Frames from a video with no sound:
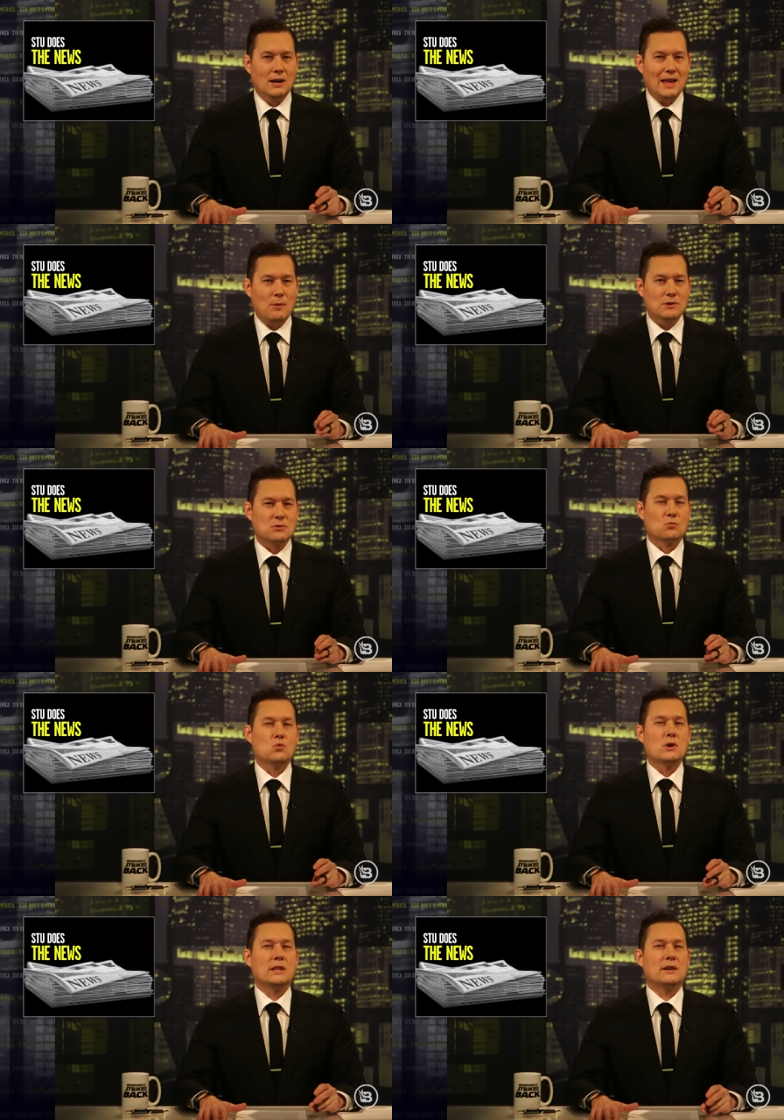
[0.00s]
that wasn't
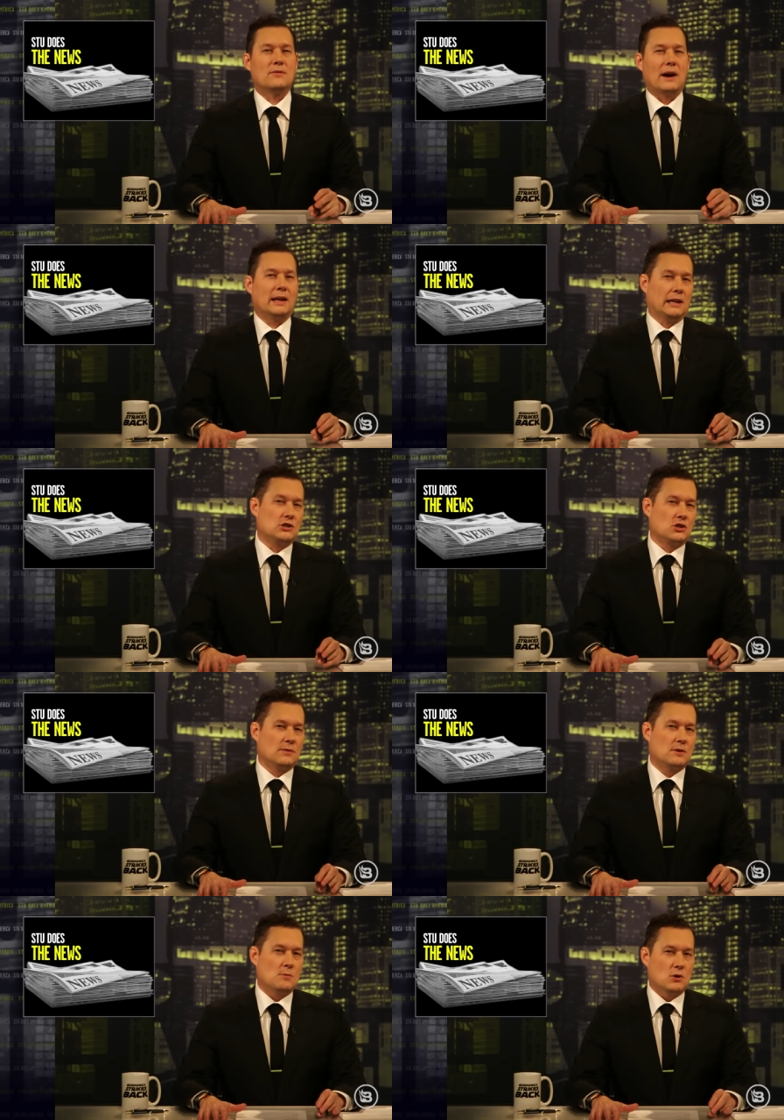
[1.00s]
really a violation
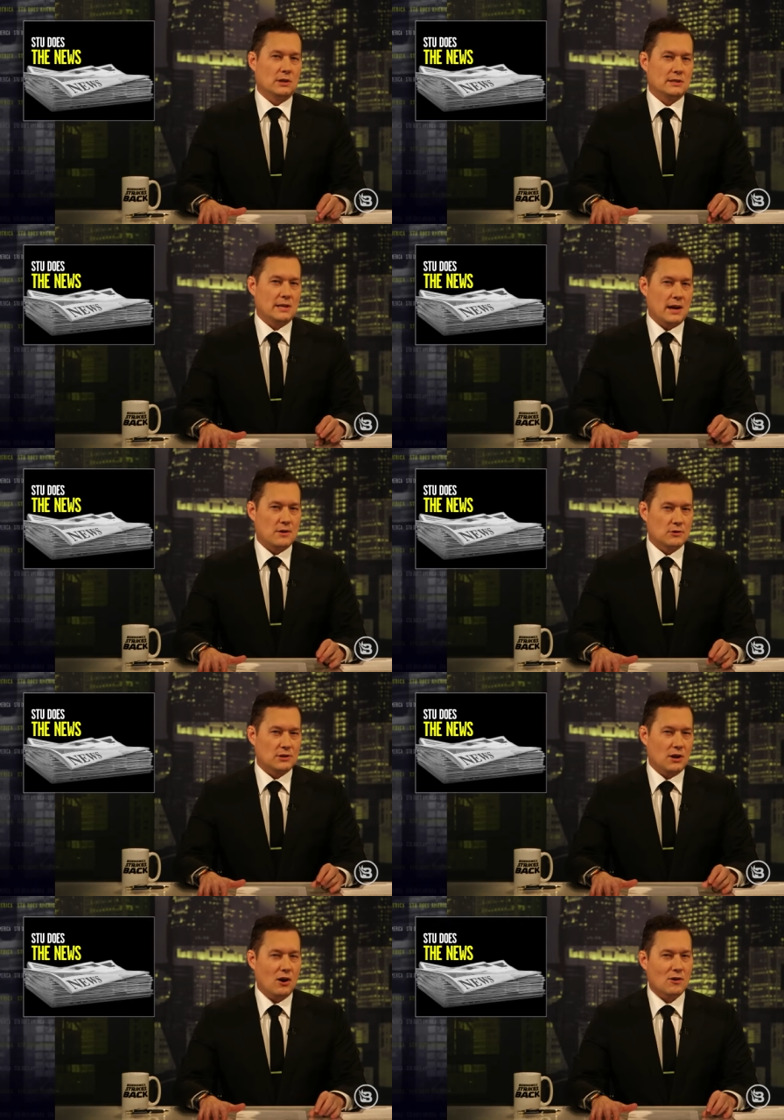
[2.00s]
of community standards
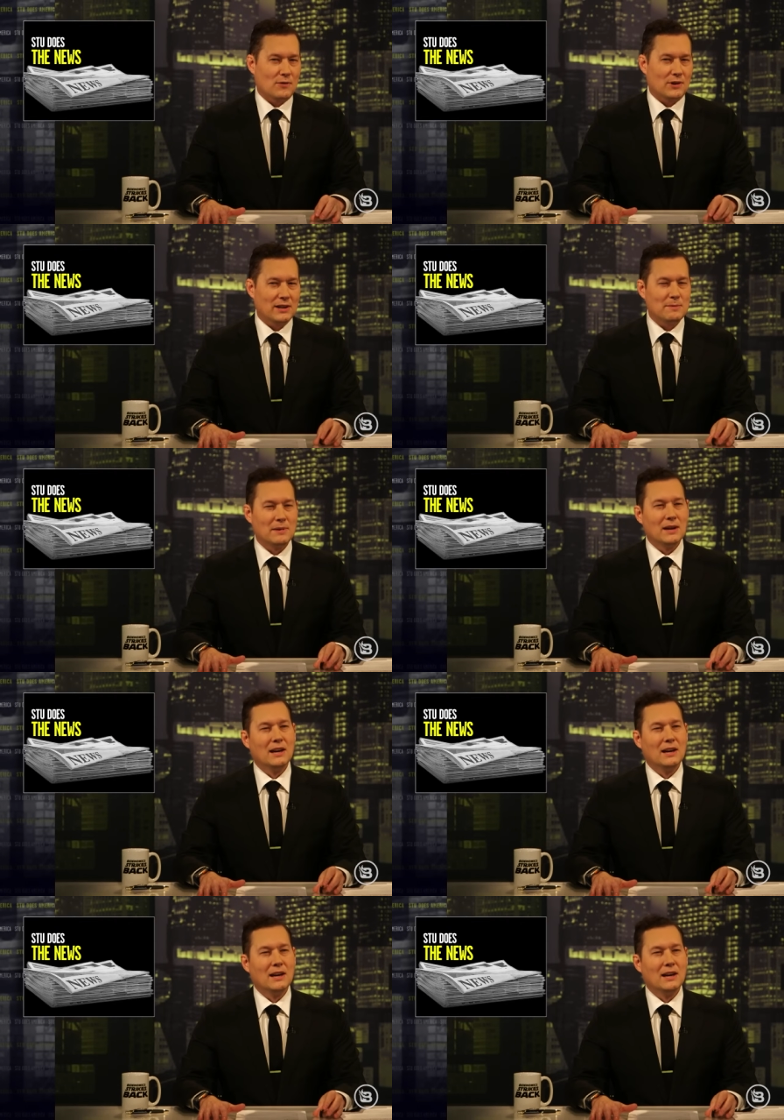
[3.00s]
at Harvard. And